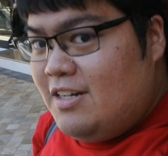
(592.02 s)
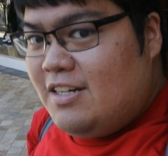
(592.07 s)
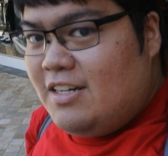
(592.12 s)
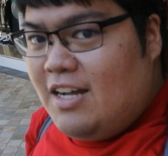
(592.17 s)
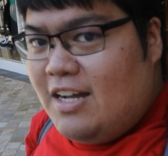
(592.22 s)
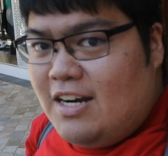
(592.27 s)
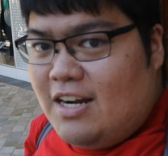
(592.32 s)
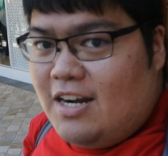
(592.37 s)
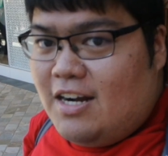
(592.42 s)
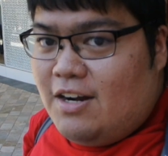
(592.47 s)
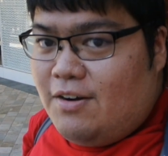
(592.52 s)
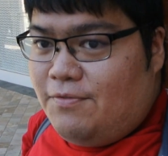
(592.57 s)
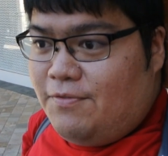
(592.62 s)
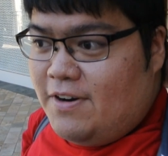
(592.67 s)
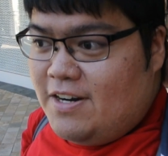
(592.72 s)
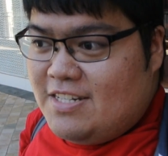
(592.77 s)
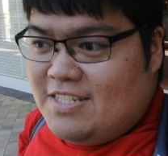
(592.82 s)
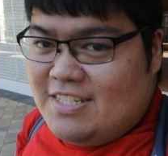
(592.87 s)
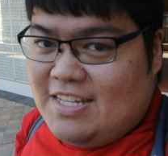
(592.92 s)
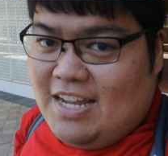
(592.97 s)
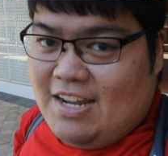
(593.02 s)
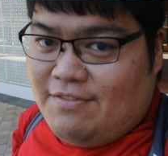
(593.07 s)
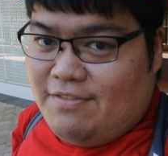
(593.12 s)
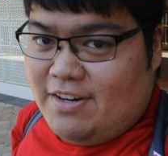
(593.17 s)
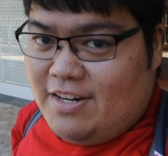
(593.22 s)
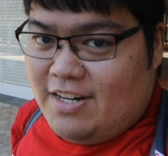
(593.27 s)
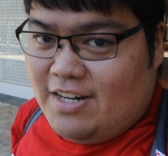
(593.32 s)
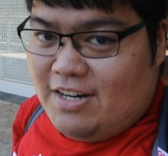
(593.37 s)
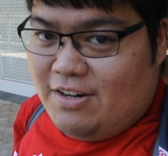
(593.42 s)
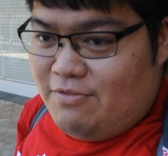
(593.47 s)
Got our first
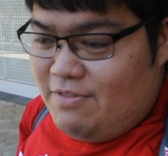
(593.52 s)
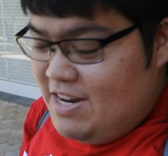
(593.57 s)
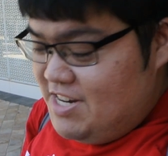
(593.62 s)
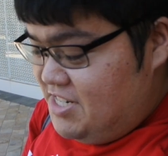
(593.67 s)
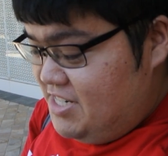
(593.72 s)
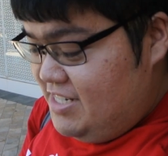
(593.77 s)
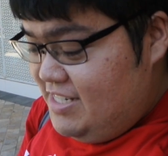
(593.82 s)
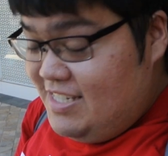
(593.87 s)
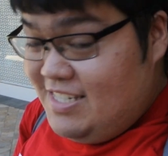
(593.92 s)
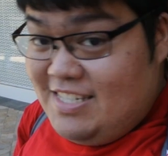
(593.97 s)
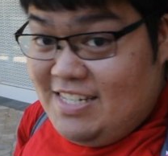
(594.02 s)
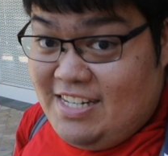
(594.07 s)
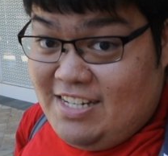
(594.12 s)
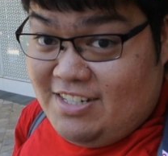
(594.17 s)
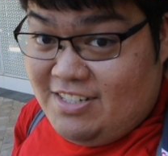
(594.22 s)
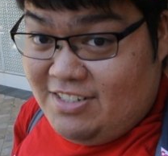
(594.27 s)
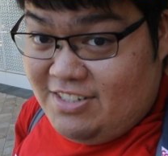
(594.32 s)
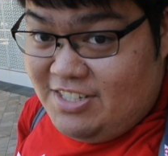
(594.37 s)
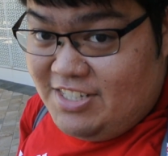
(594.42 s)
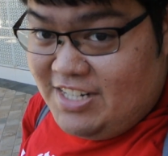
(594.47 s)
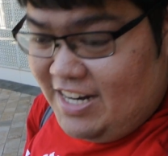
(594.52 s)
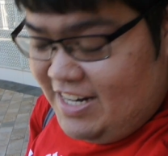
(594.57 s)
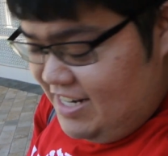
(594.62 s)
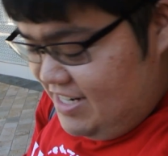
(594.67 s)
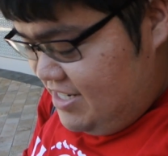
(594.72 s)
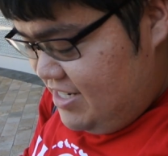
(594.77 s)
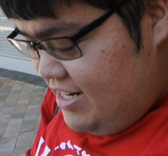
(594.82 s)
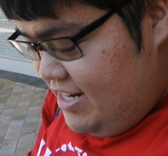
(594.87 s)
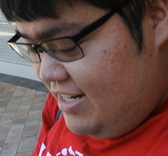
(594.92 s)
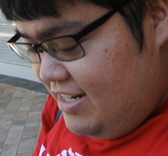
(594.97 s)
ever Registeel
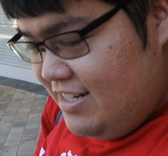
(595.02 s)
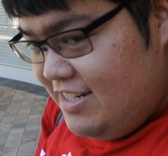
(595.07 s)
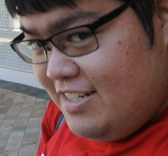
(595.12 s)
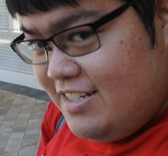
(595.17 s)
shiny check.